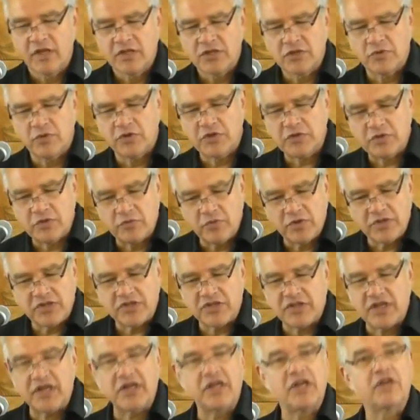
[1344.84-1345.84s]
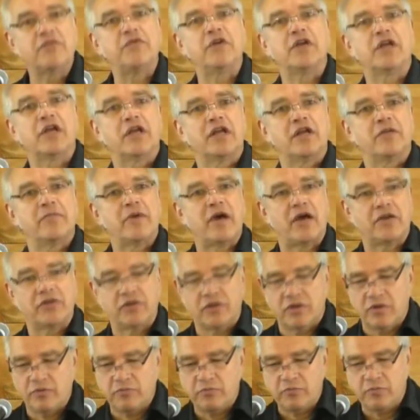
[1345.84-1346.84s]
So what's what's significant
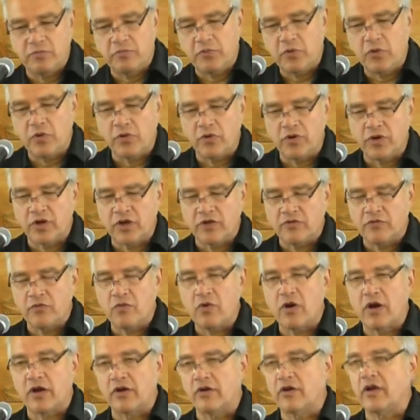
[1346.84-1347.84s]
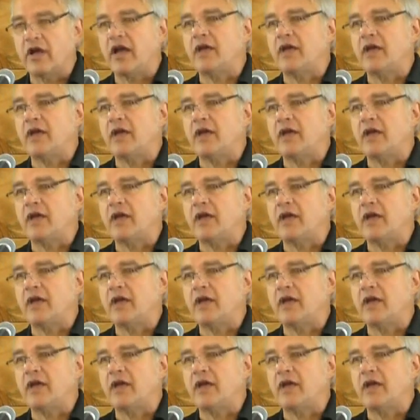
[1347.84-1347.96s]
about the pouring of water?